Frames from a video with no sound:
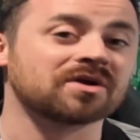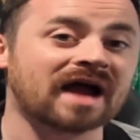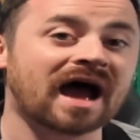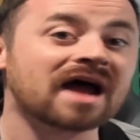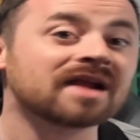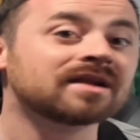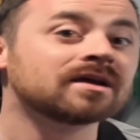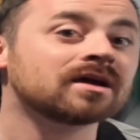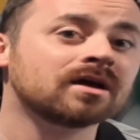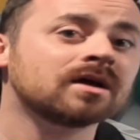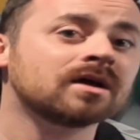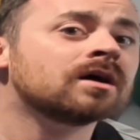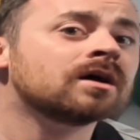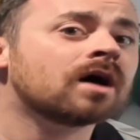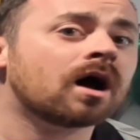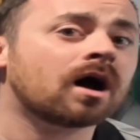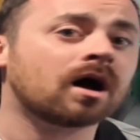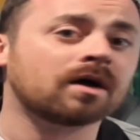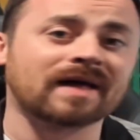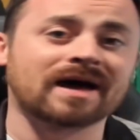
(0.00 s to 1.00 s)
not
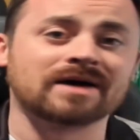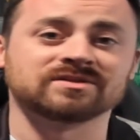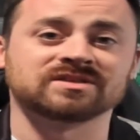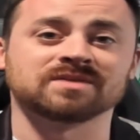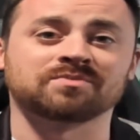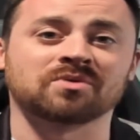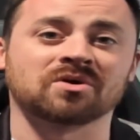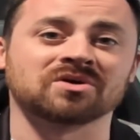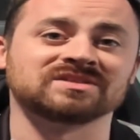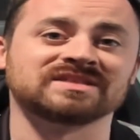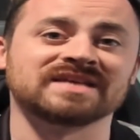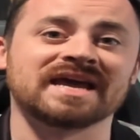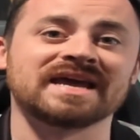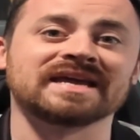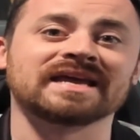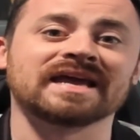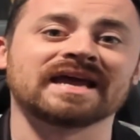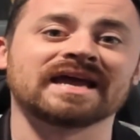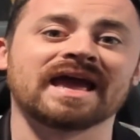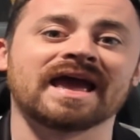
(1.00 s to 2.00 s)
allowed to
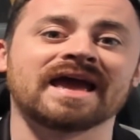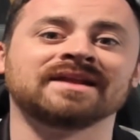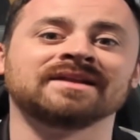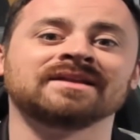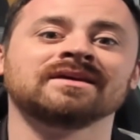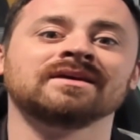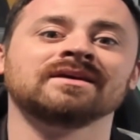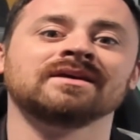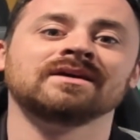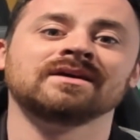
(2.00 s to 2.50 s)
partake, and